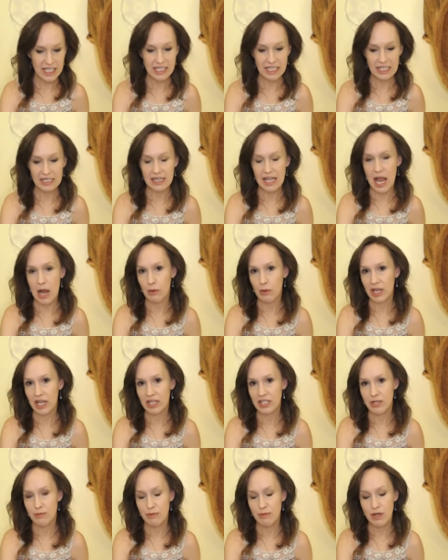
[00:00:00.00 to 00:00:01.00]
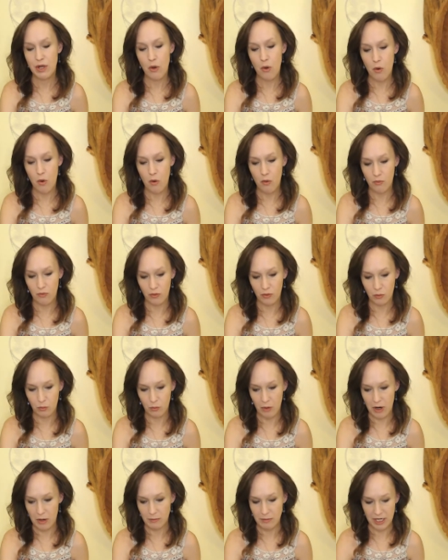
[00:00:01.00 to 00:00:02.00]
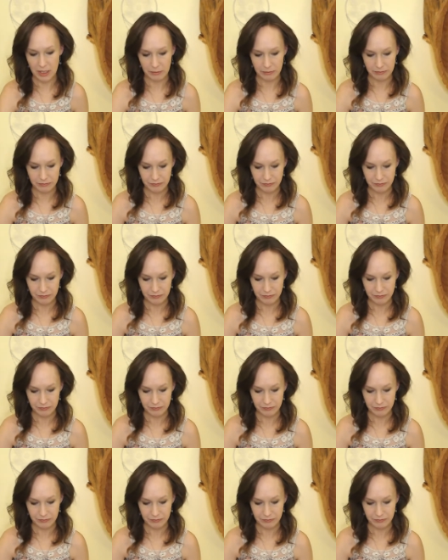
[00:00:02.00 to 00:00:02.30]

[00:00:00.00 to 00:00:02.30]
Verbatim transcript: and allowing it to be overwhelming.